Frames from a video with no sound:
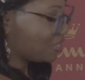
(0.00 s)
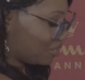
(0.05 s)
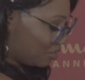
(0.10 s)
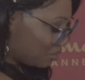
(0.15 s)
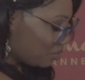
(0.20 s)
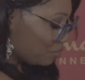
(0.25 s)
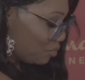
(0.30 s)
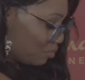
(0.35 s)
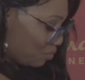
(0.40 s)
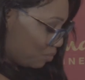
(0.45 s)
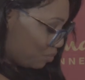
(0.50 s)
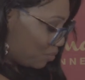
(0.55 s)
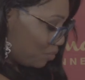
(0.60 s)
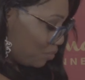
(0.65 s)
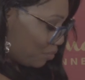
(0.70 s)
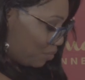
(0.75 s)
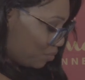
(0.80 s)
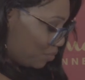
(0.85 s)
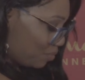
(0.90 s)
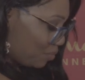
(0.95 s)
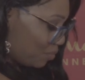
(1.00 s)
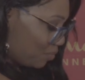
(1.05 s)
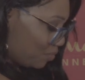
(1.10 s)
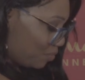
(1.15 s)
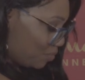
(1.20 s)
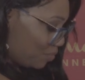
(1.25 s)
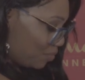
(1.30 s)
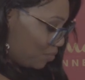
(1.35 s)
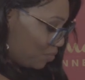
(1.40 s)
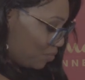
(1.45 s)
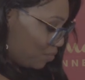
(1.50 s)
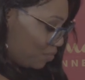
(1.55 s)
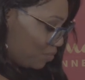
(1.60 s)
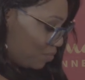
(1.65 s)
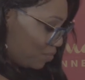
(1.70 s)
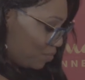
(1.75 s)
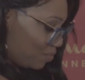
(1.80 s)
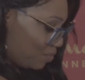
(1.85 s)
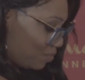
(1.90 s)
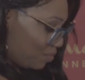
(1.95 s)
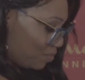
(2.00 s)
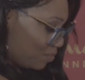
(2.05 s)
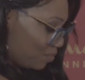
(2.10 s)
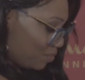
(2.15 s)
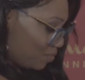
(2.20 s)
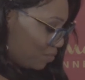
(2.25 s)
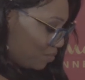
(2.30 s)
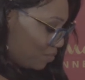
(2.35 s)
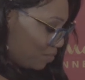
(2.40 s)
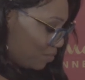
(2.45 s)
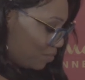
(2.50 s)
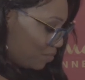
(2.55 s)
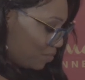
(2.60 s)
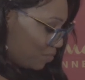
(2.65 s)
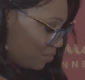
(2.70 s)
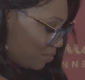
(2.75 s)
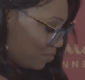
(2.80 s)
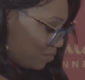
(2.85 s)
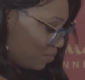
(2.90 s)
[no speech]